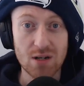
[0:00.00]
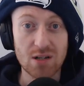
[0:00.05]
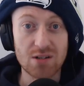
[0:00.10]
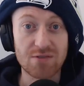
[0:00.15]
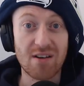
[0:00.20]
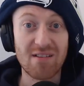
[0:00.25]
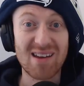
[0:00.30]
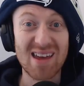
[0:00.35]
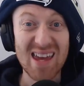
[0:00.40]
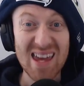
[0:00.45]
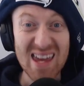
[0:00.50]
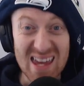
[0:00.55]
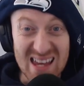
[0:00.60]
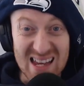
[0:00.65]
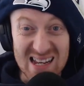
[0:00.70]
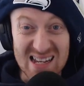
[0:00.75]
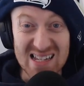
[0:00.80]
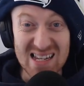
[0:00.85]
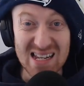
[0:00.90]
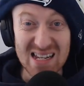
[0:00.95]
It's very
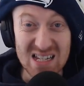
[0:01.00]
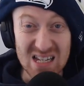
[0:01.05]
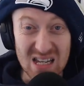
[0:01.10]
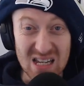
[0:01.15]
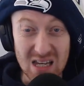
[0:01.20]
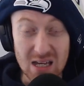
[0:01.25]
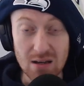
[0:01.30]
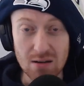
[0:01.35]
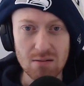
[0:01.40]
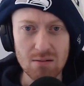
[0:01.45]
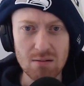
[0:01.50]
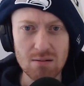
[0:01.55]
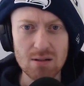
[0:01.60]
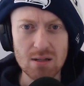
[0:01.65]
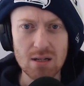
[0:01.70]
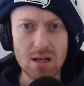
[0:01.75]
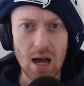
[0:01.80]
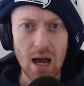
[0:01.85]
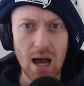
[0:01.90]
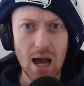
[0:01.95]
easy to
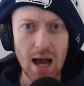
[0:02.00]
use.